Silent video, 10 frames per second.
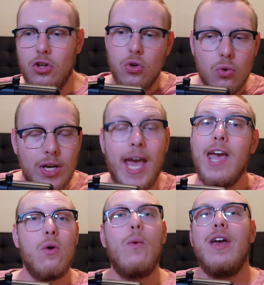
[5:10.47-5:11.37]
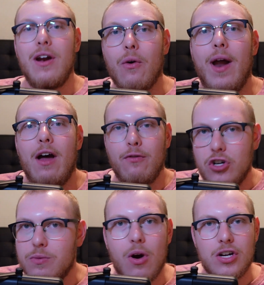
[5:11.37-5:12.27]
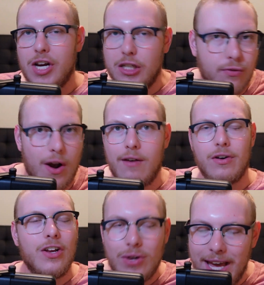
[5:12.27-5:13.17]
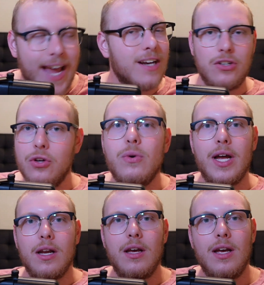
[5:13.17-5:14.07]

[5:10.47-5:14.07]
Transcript: you can't wait around for Ja'Marr Chase forever. You can't do it.